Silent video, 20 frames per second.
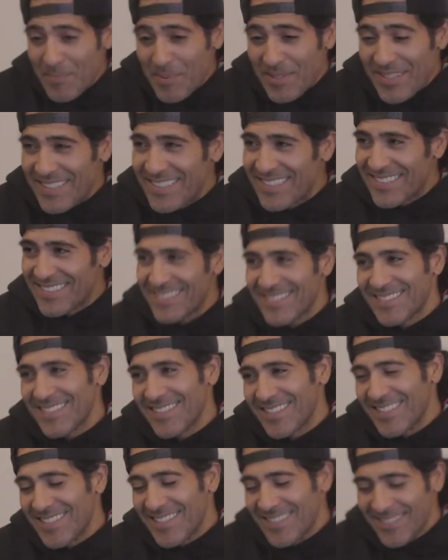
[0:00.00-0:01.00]
But, sure.
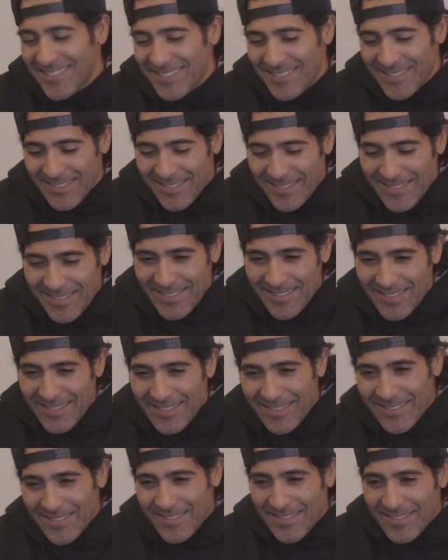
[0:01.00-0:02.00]
You know,
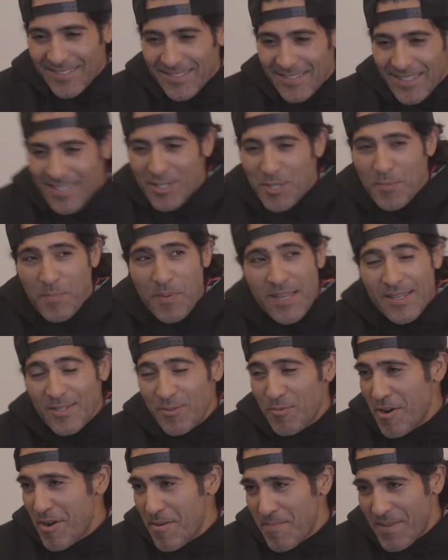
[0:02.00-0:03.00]
it depends
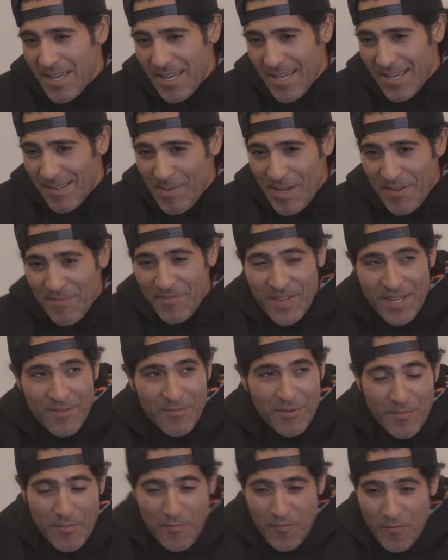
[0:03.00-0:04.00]
where I'm at. My
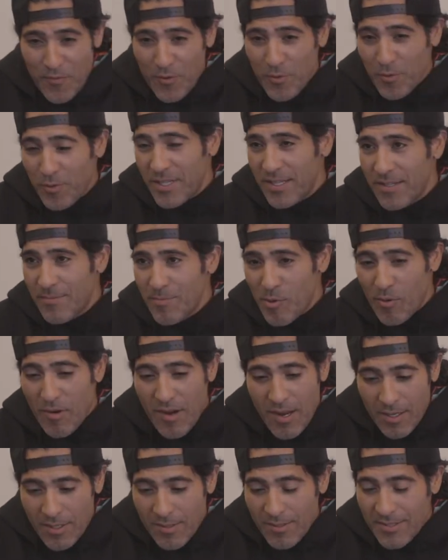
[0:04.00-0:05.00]
favorite food in
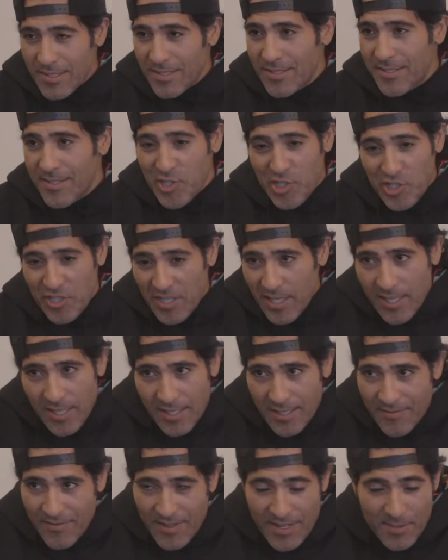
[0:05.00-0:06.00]
Morocco is a
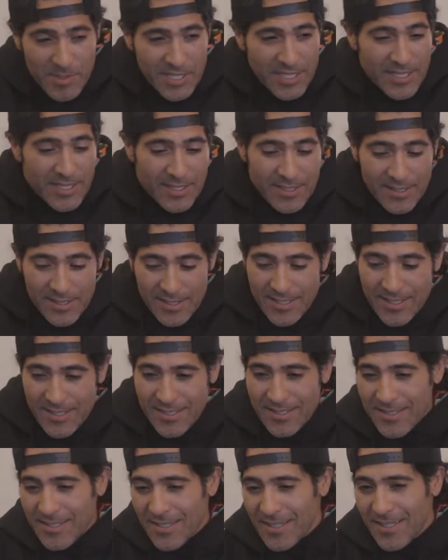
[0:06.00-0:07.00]
tagine. If mm. I'm in mm. Italy,
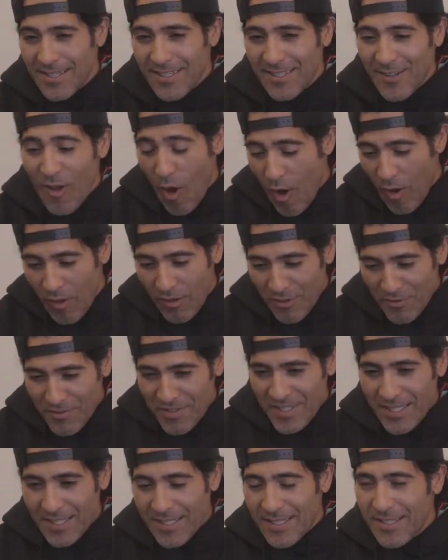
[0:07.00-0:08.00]
it's all of
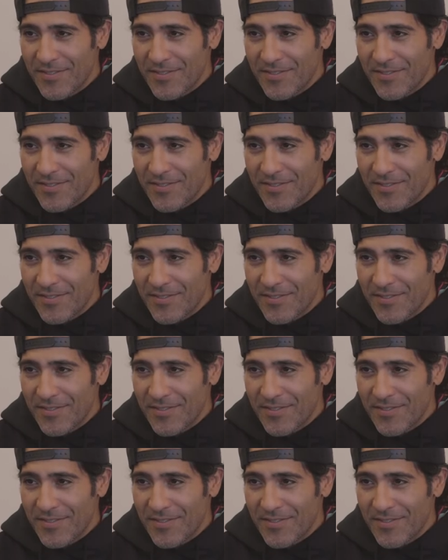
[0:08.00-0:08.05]
it.